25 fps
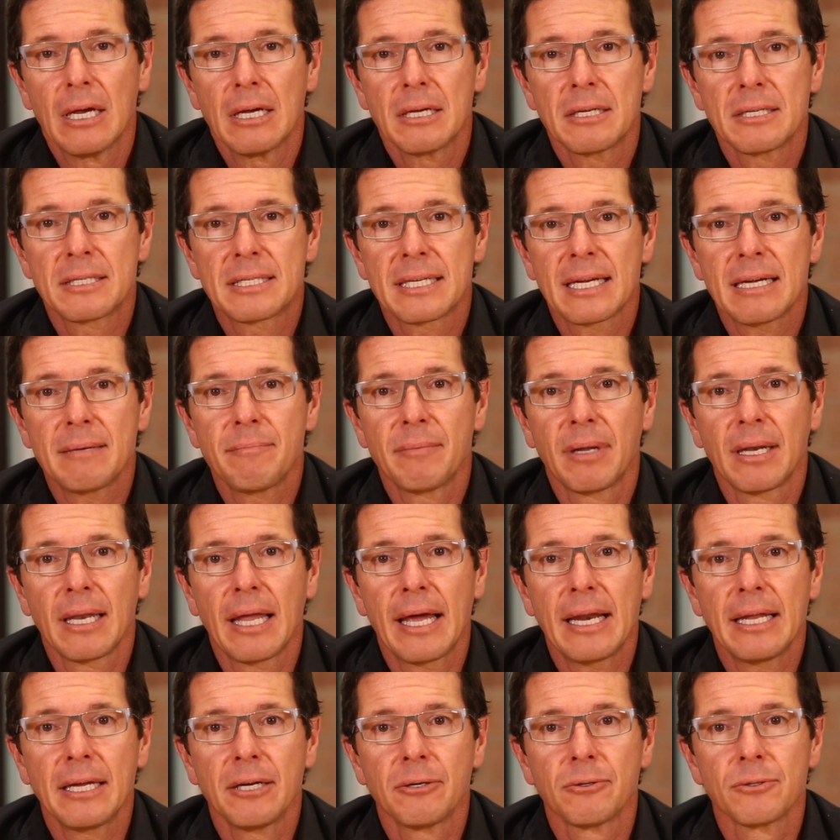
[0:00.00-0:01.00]
You see,
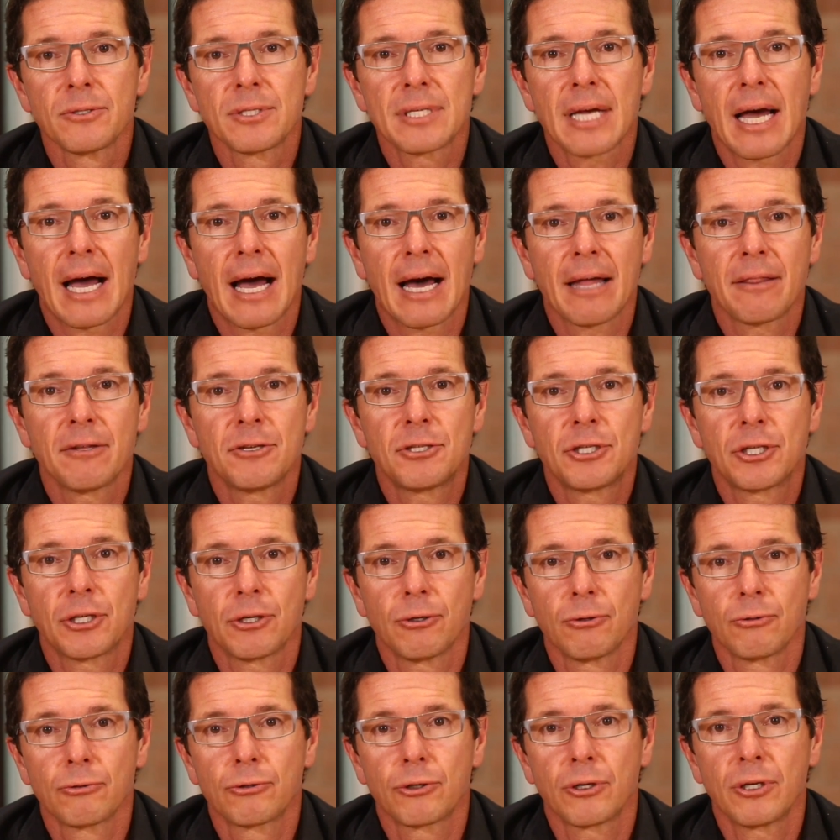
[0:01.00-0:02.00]
millennials are the
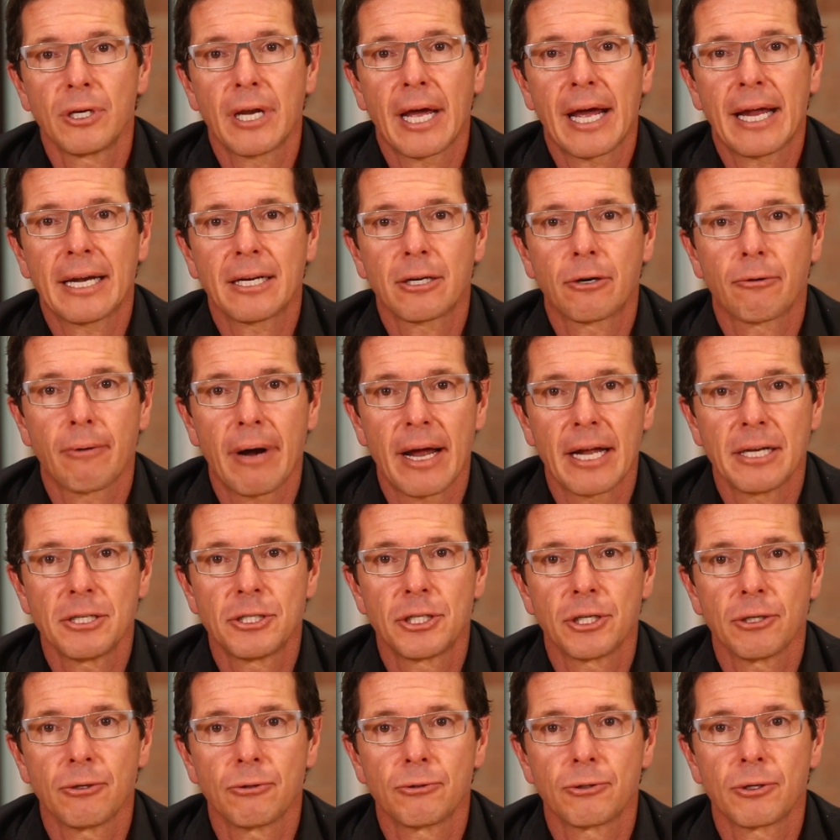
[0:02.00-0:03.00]
children and
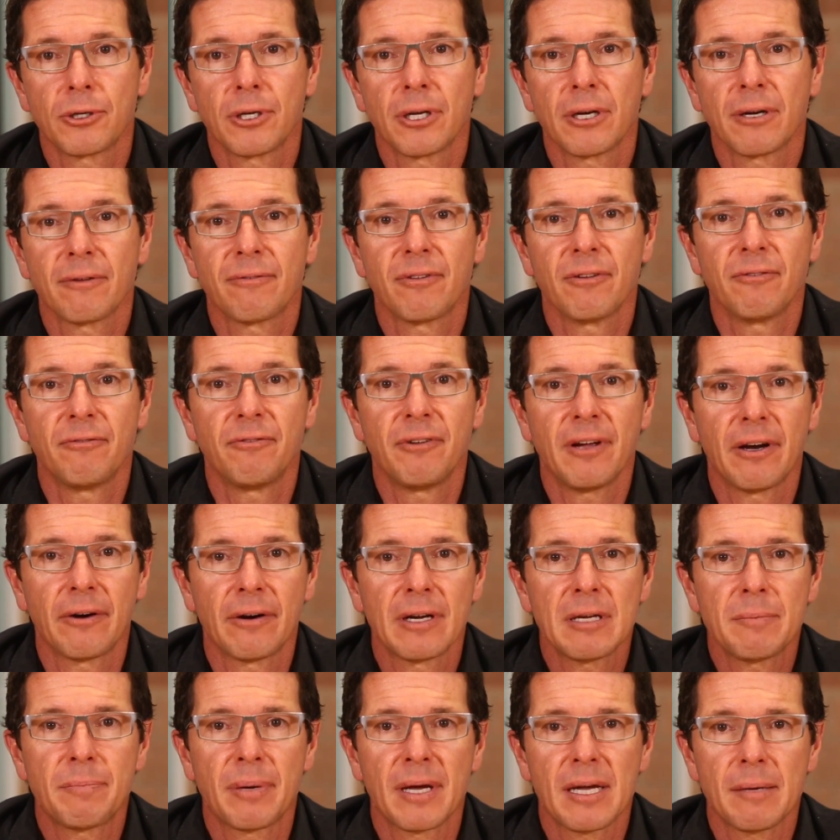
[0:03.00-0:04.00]
grandchildren of the
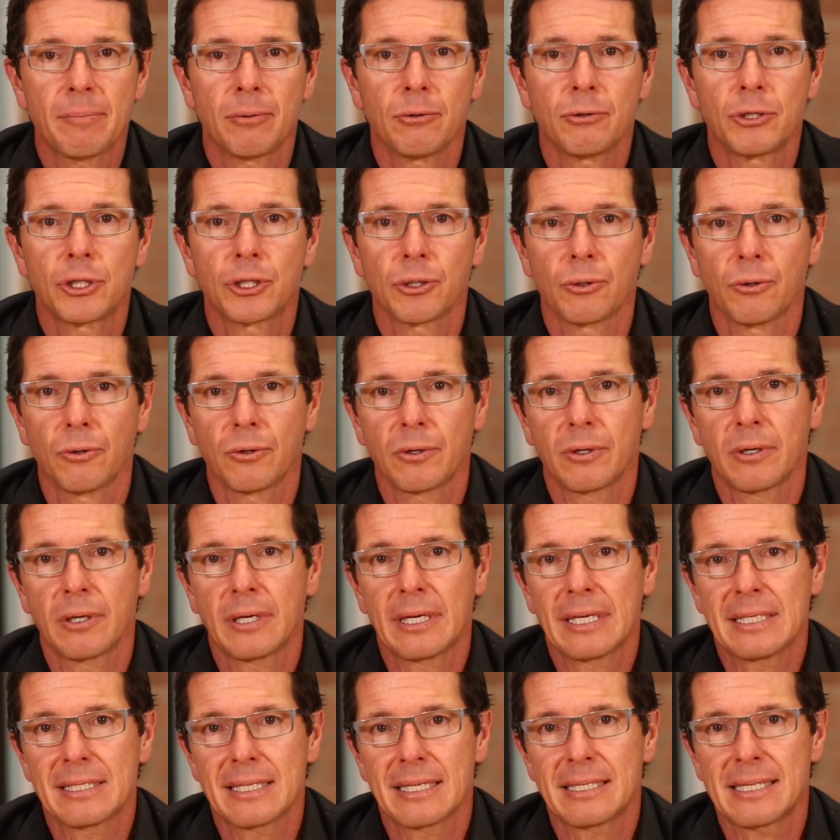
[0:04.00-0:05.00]
very people
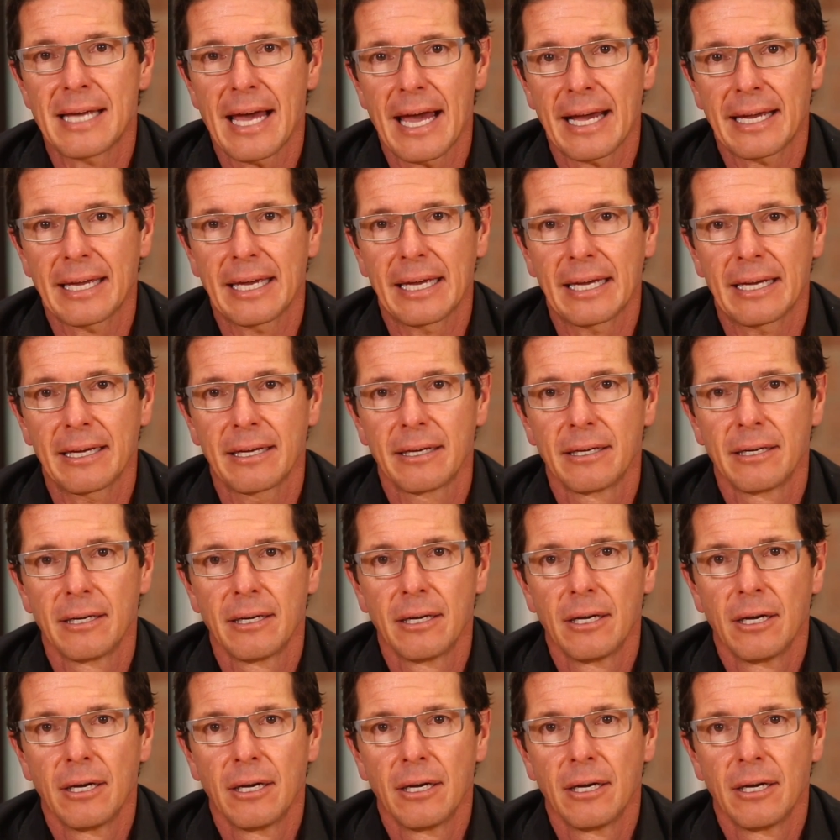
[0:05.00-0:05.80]
Shorten is attacking.